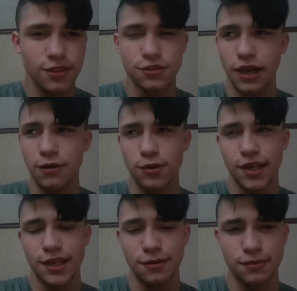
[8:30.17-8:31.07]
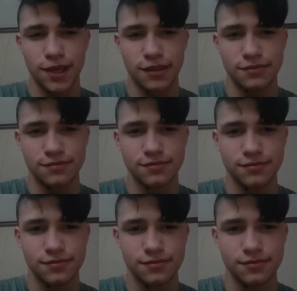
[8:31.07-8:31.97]
So I wake up about
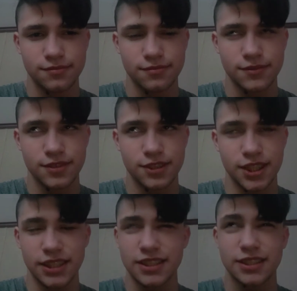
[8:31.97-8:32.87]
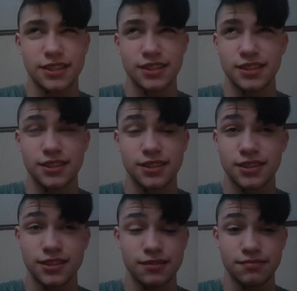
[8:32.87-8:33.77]

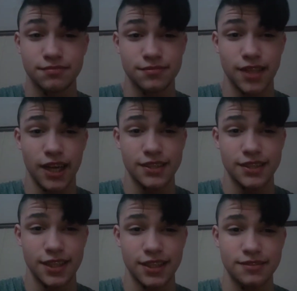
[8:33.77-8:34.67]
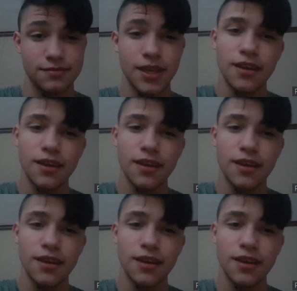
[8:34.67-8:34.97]
6:19.